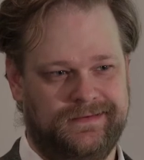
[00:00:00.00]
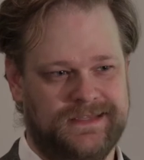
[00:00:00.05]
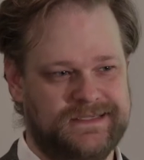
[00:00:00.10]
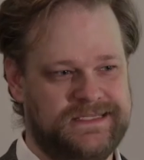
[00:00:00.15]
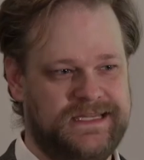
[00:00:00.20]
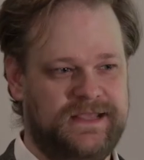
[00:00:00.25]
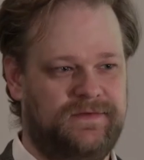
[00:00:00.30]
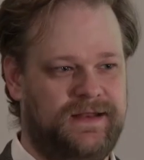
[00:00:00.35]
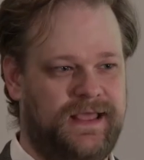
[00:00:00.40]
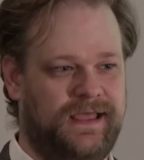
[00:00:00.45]

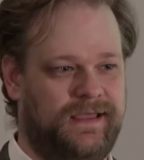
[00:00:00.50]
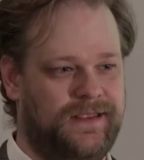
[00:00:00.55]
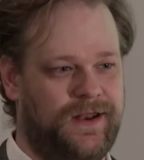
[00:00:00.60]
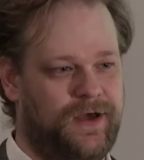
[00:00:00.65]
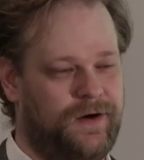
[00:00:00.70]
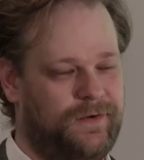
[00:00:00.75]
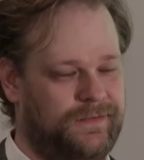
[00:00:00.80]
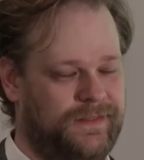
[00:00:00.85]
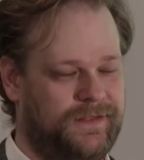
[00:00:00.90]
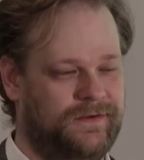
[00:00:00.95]
Doesn't even, you
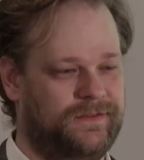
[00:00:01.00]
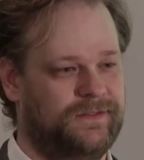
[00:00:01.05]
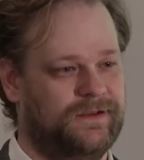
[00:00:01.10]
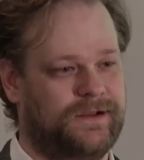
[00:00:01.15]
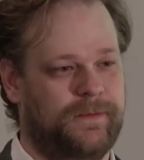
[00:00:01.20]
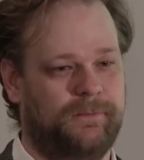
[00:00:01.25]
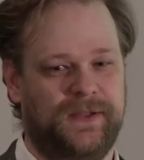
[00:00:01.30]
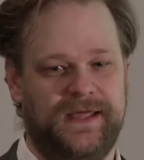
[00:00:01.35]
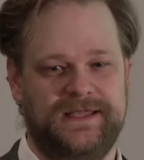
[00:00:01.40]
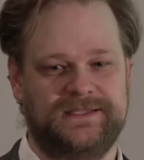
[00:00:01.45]
know, they, the
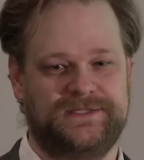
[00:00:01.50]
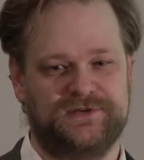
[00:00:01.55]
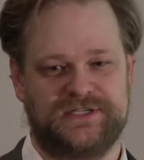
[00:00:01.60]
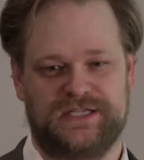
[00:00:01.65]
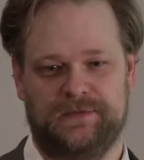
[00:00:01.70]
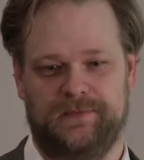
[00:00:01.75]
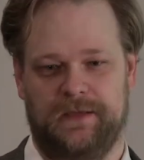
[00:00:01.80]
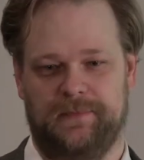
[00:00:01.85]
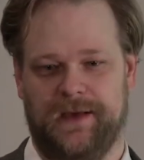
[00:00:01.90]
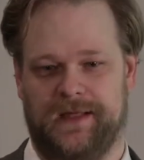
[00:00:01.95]
complaints
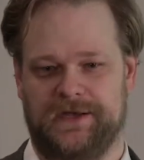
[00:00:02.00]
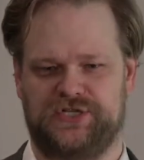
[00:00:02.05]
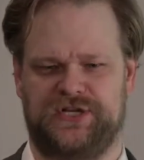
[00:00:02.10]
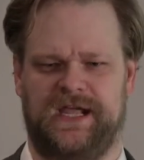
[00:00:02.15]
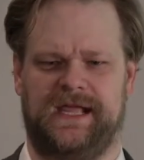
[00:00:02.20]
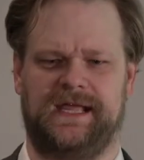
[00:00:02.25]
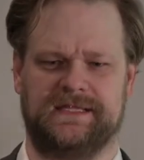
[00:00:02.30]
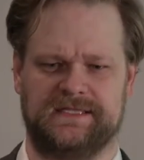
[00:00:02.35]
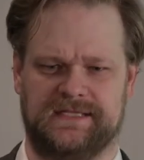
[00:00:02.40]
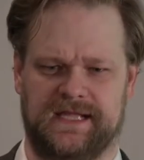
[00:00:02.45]
used to be about
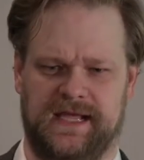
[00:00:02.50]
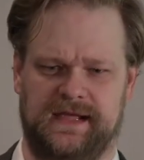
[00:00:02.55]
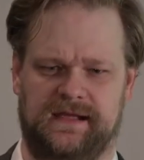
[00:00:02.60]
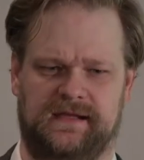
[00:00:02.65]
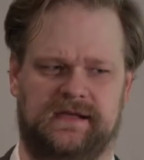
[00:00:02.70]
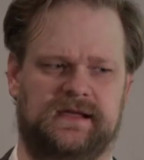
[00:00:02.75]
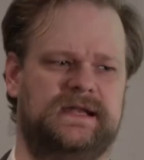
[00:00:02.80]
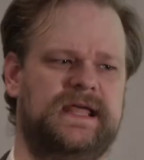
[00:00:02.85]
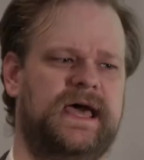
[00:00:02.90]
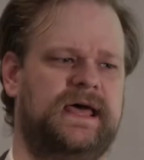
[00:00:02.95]
chains
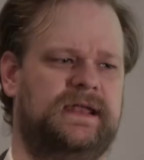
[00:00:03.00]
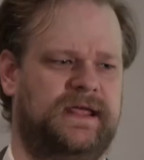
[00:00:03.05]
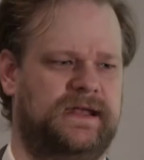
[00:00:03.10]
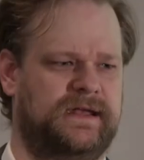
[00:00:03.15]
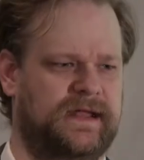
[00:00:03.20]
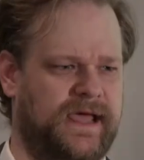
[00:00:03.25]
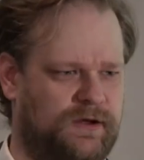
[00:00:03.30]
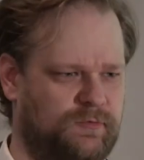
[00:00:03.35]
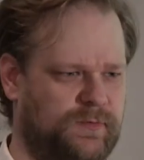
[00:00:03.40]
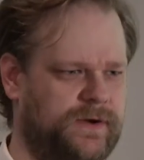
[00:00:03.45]
like Gannett
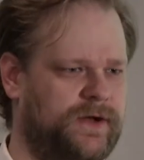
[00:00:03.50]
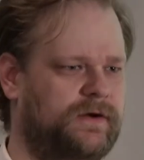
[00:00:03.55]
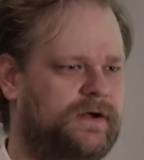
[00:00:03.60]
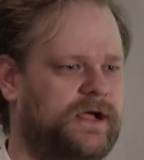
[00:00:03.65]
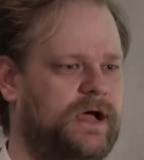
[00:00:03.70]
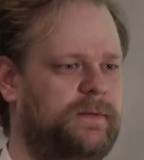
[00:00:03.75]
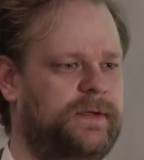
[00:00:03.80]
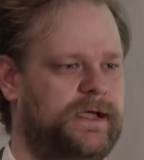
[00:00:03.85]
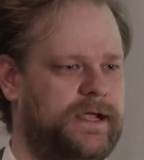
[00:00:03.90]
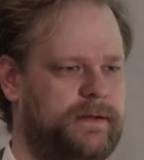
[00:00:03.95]
and Knight Ridder
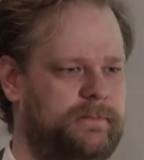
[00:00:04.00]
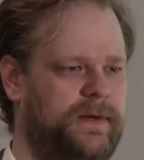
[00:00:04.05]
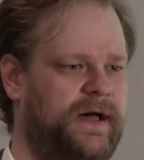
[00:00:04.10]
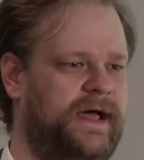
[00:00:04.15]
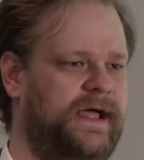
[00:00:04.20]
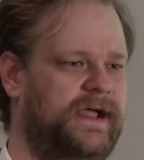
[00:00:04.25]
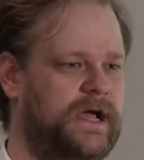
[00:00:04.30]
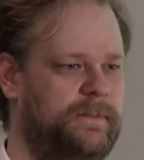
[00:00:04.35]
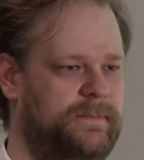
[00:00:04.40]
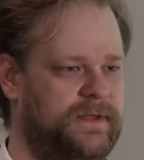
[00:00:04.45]
coming and
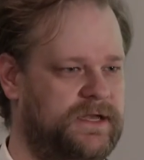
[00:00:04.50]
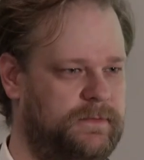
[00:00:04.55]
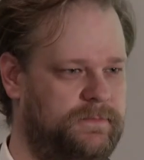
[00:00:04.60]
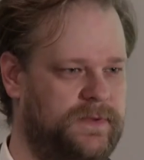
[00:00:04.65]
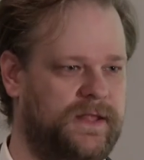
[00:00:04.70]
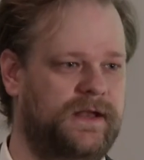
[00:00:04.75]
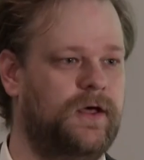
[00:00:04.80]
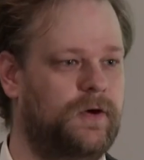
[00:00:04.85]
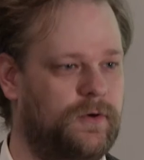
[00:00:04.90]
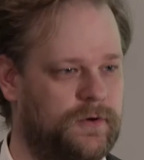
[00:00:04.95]
buying up
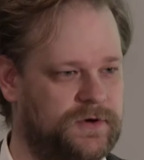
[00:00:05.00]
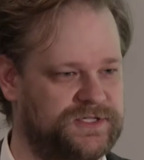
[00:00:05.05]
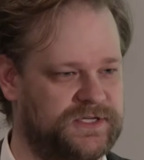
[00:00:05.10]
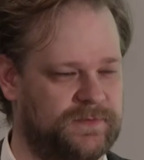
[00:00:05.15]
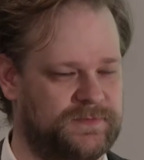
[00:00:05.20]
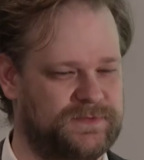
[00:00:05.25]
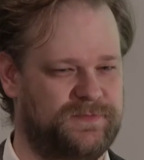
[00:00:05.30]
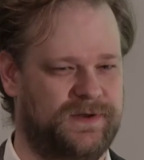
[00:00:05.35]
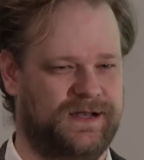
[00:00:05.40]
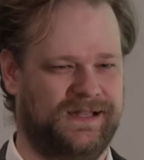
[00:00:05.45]
independent
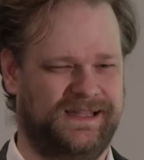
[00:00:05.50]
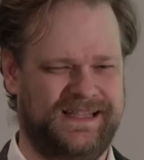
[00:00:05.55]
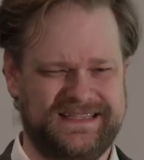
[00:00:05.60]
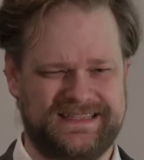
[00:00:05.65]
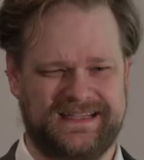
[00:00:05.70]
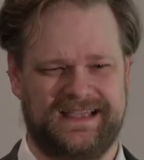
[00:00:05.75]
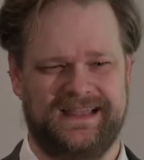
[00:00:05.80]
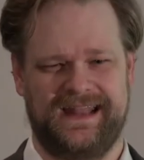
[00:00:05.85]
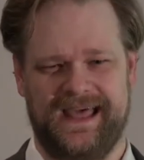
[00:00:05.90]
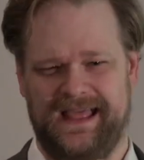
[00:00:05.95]
ownerships, but at
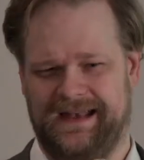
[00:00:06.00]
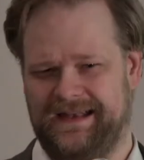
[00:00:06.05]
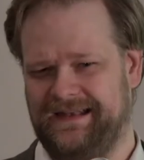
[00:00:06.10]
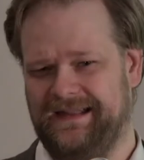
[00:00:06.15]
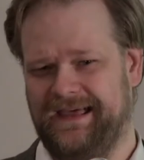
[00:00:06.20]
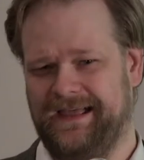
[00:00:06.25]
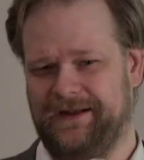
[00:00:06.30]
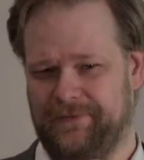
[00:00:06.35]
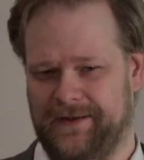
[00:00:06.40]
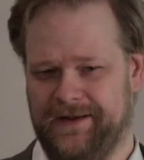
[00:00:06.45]
least Gannett
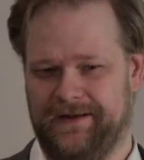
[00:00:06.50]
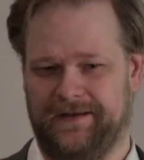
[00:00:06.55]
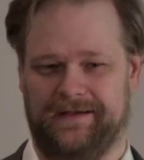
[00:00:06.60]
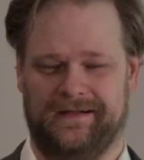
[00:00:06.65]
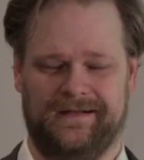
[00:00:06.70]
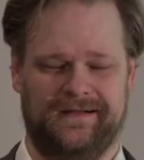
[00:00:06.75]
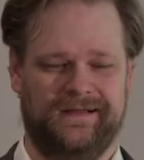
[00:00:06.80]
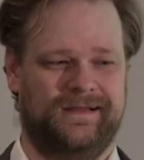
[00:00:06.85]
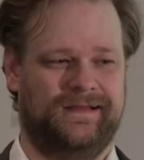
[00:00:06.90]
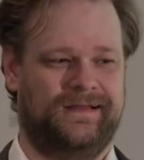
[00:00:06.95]
and Knight
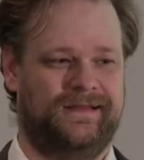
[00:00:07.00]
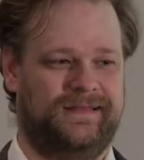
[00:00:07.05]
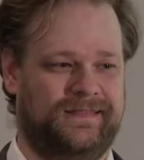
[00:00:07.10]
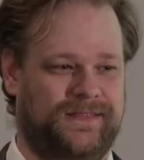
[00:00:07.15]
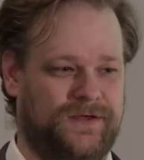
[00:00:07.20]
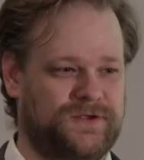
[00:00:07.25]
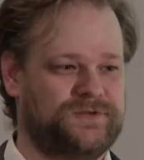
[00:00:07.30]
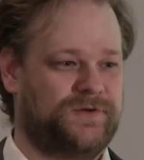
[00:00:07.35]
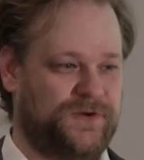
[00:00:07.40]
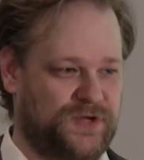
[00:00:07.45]
Ridder,
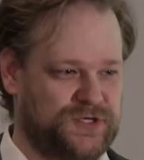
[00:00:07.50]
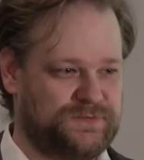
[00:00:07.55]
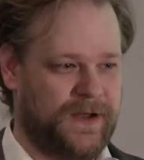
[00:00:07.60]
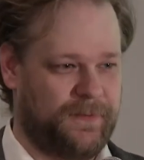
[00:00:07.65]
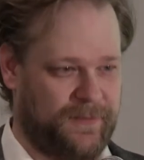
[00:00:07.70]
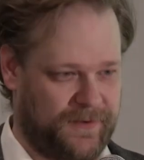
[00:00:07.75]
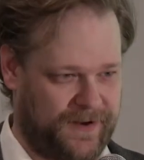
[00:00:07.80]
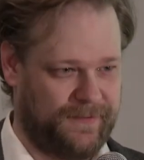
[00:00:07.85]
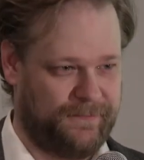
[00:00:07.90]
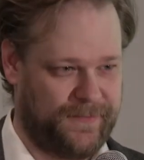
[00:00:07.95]
those were
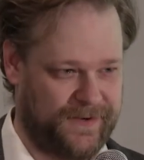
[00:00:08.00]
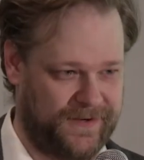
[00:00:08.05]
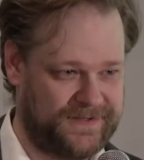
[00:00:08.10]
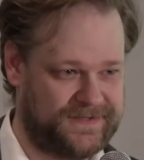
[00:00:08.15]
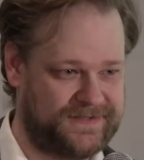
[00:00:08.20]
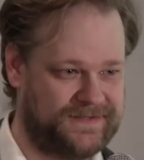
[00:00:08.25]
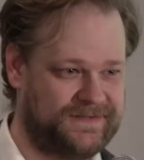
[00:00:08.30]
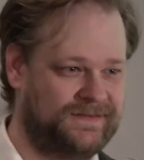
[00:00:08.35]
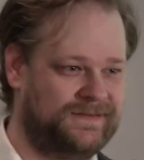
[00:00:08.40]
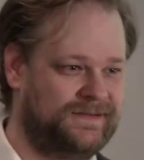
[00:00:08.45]
newspaper
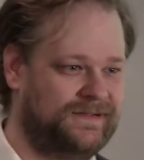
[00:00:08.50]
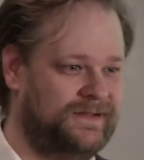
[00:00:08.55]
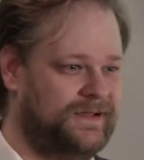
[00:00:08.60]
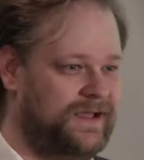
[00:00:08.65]
companies.